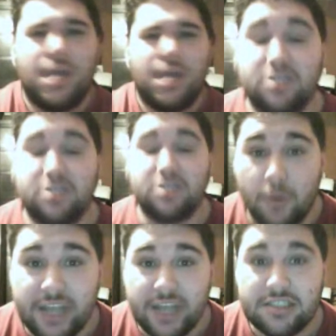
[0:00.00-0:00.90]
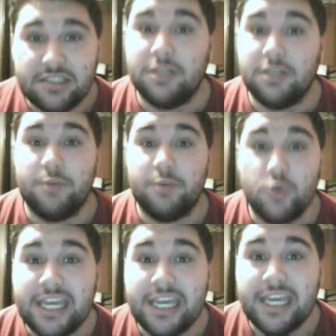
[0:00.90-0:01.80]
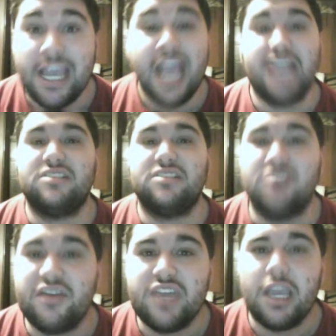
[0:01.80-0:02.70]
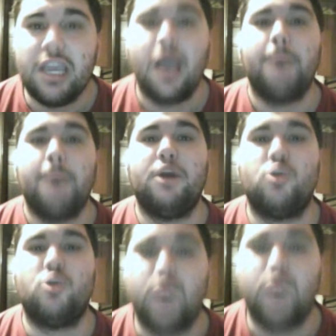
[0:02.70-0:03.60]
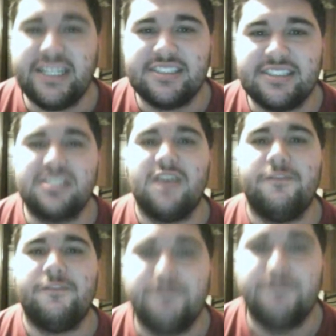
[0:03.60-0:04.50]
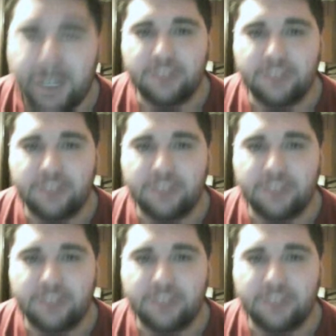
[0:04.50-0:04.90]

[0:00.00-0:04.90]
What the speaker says: Because you know what? WWE is nothing but racist fuckers.